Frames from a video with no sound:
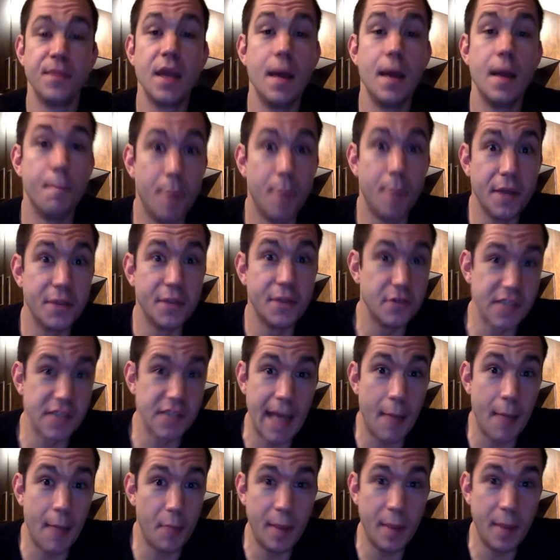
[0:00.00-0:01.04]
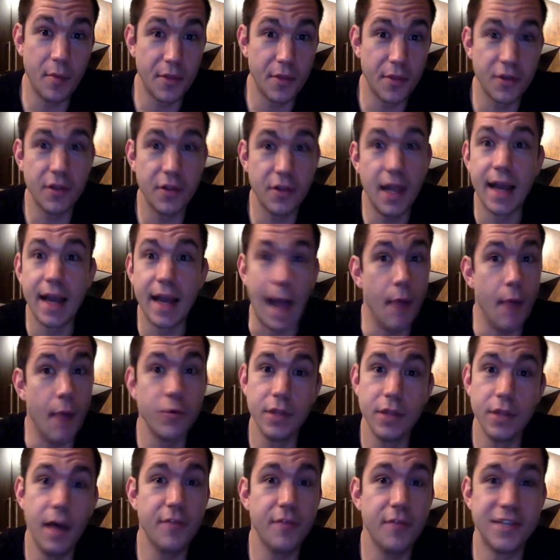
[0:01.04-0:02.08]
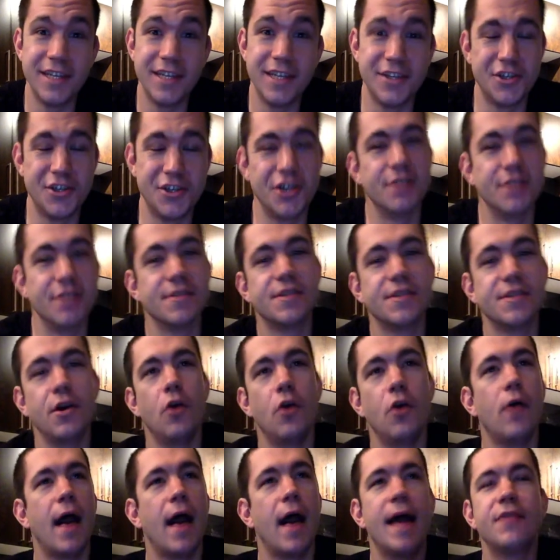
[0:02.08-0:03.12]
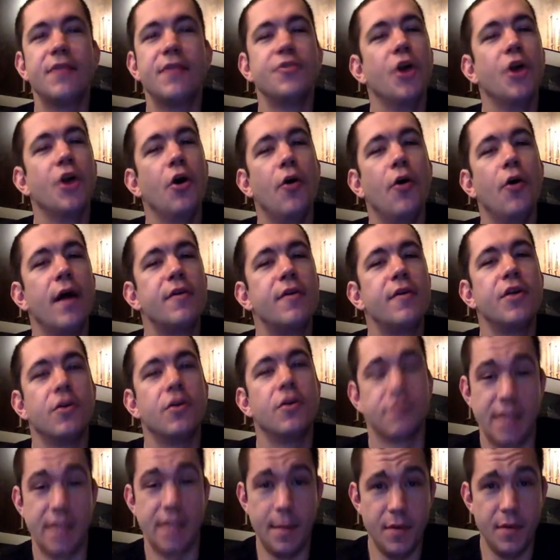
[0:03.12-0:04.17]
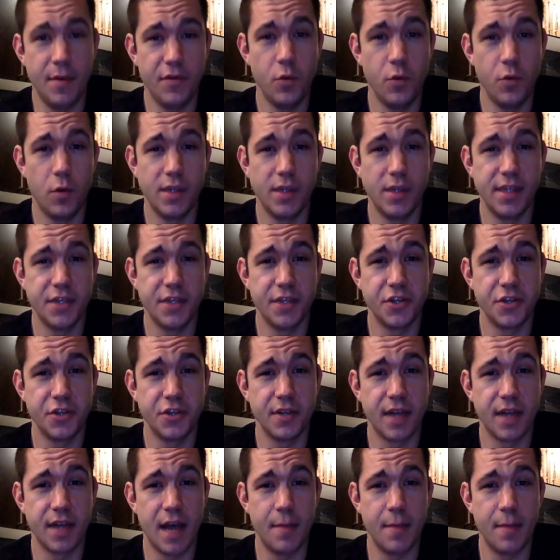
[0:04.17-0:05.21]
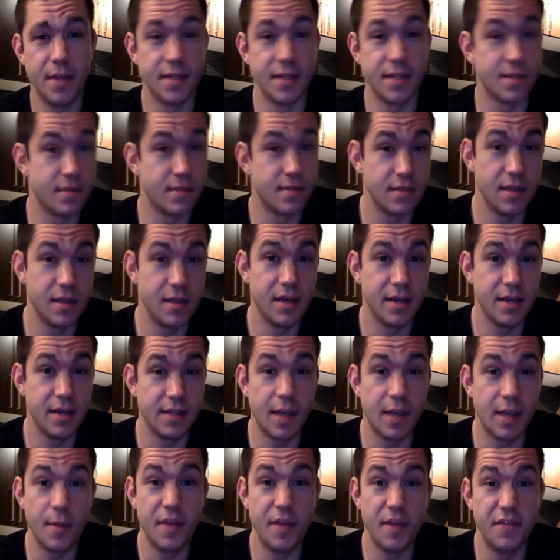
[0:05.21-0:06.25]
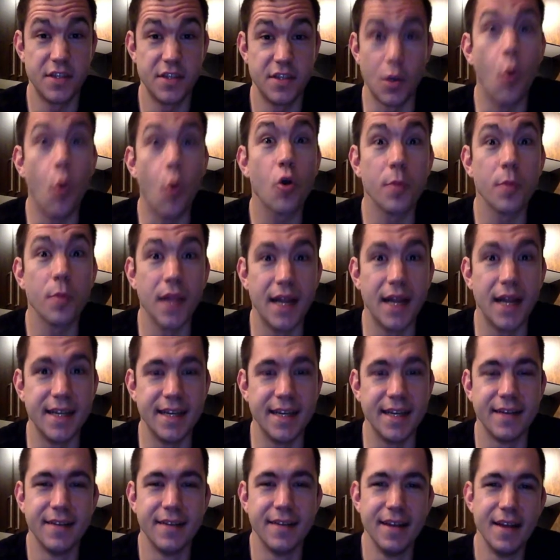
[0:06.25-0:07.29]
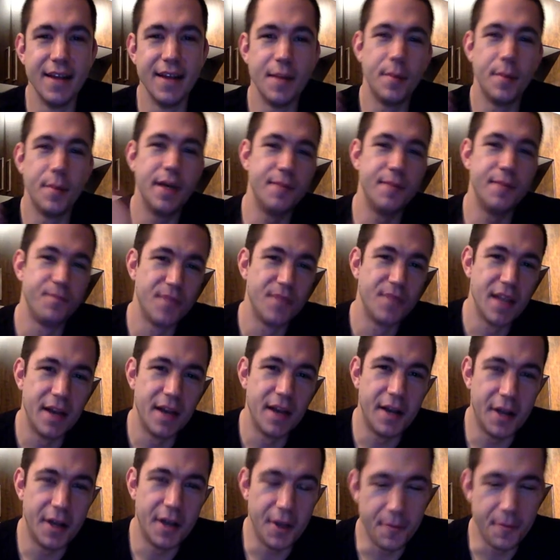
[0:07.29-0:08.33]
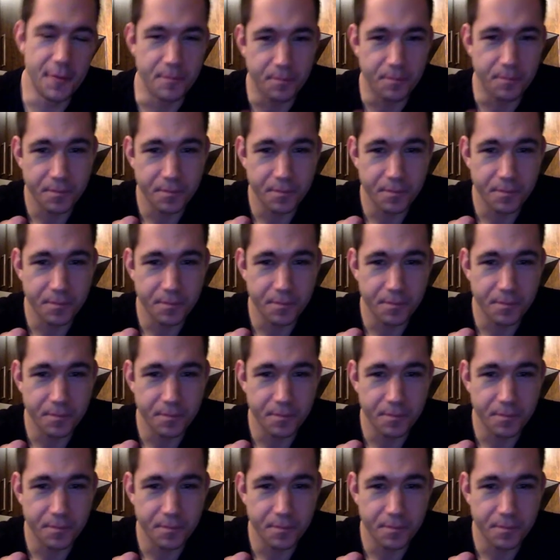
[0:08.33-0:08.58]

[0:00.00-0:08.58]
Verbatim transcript: But there's a couple people that are like, I would love a T-shirt. So I don't know. I don't know. Tell me if you want a T-shirt in the comments. Uh, tell me if it's a horrible idea. But um,